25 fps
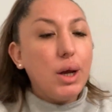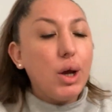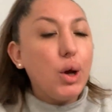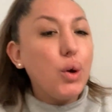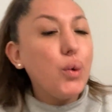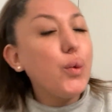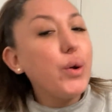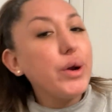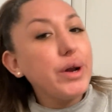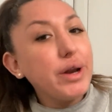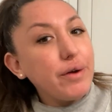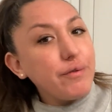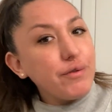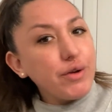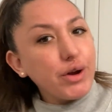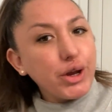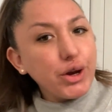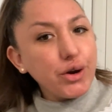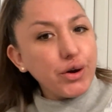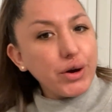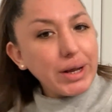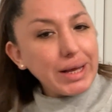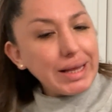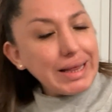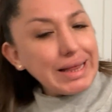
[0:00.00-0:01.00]
Whenever
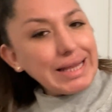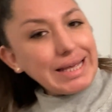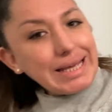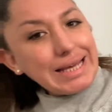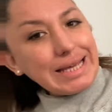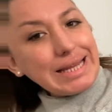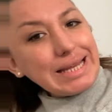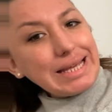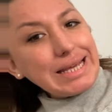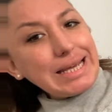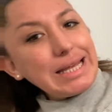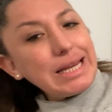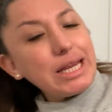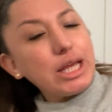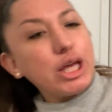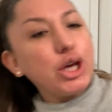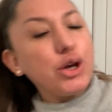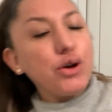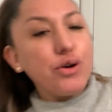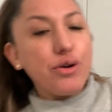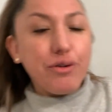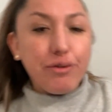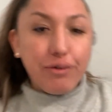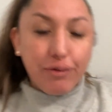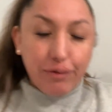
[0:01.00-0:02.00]
you're cleaning
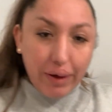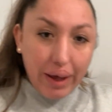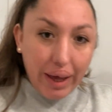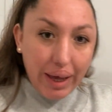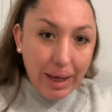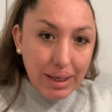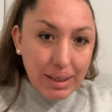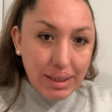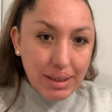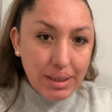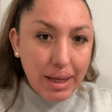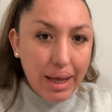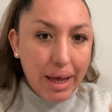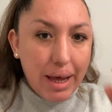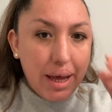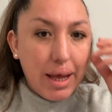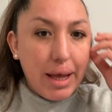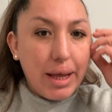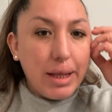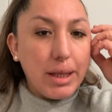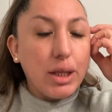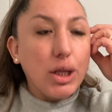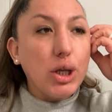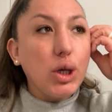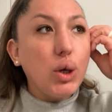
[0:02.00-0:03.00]
your face
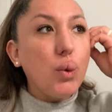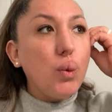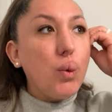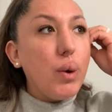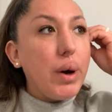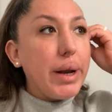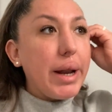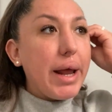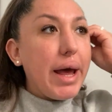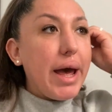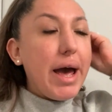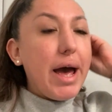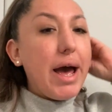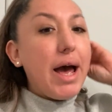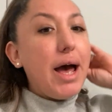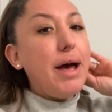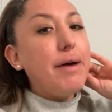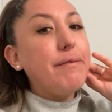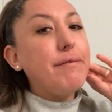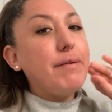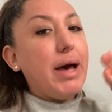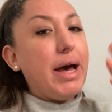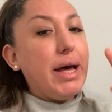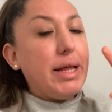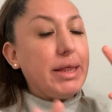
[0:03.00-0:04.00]
and you want to
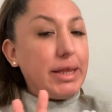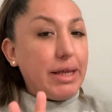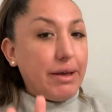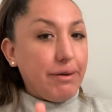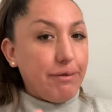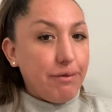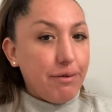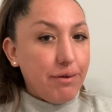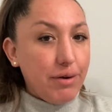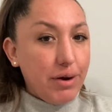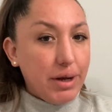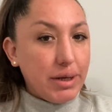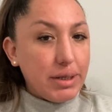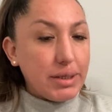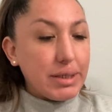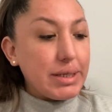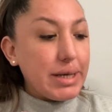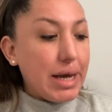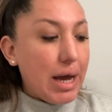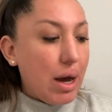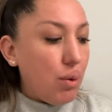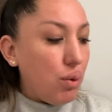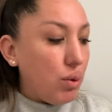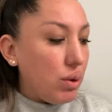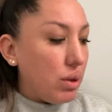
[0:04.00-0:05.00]
have a different
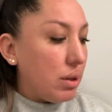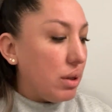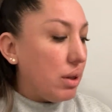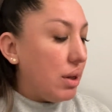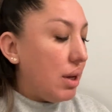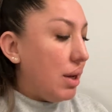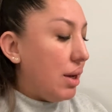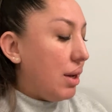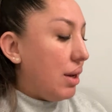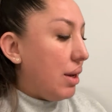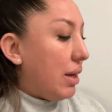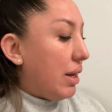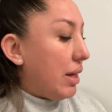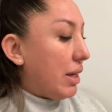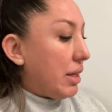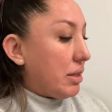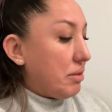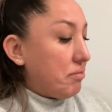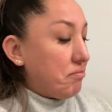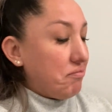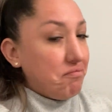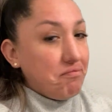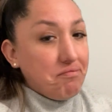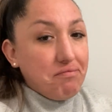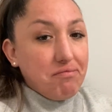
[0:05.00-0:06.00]
towel
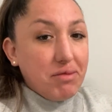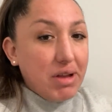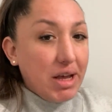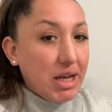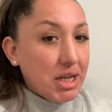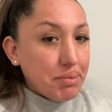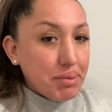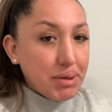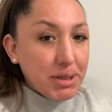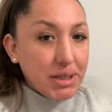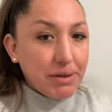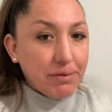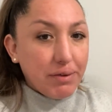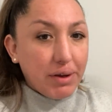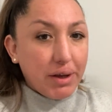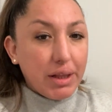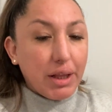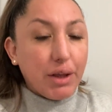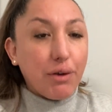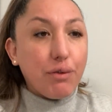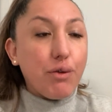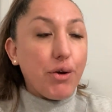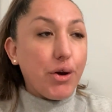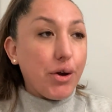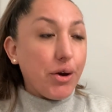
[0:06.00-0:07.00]

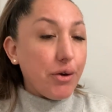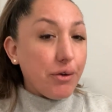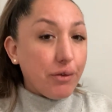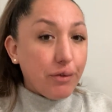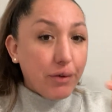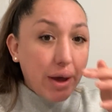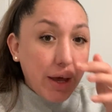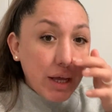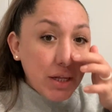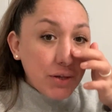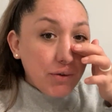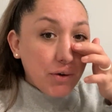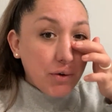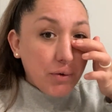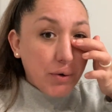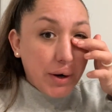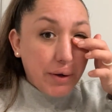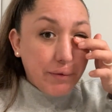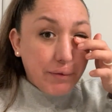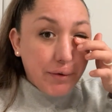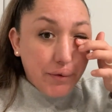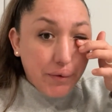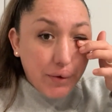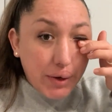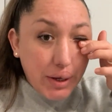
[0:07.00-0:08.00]
specifically for your face for
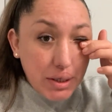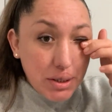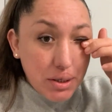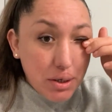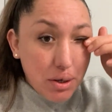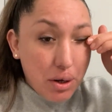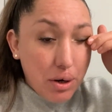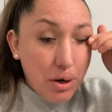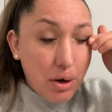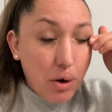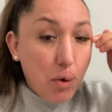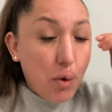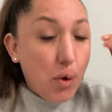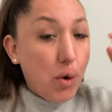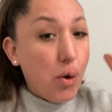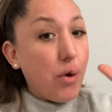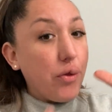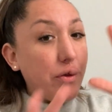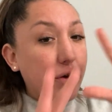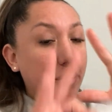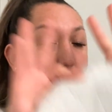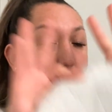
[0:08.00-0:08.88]
whatever reason or other